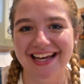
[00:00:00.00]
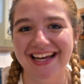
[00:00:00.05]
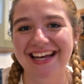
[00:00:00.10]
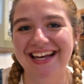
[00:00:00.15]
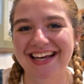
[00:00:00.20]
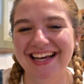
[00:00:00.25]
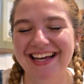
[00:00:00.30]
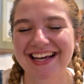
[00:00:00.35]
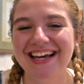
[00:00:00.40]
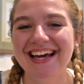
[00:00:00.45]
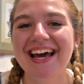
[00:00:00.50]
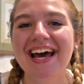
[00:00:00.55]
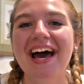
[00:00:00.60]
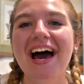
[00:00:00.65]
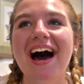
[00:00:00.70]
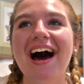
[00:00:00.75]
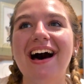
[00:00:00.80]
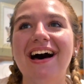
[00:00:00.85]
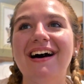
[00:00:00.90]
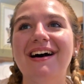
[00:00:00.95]

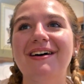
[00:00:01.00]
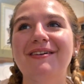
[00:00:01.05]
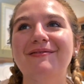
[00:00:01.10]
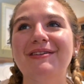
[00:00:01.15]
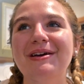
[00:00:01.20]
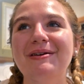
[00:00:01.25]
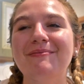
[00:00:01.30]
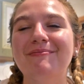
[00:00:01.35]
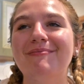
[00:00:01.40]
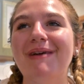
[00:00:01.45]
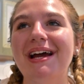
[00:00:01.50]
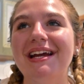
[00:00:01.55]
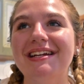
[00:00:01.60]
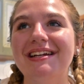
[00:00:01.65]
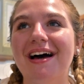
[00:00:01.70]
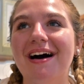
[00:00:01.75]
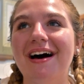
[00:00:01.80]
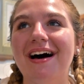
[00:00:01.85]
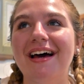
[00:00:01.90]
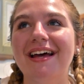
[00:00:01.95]
It might
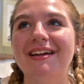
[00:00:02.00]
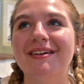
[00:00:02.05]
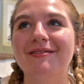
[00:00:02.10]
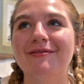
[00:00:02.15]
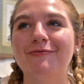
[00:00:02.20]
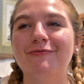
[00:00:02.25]
not